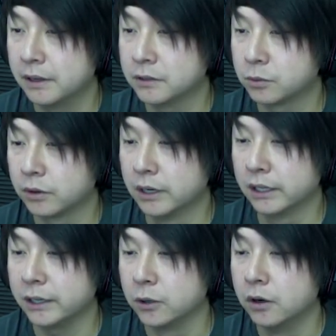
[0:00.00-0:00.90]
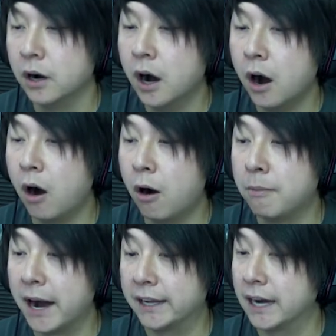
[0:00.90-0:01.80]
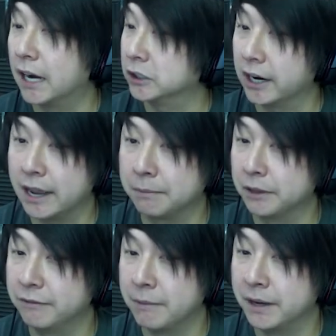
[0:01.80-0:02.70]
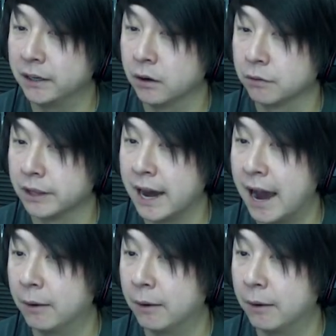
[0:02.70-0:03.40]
It's really cool. Oh my gosh. I can't believe I made it over that.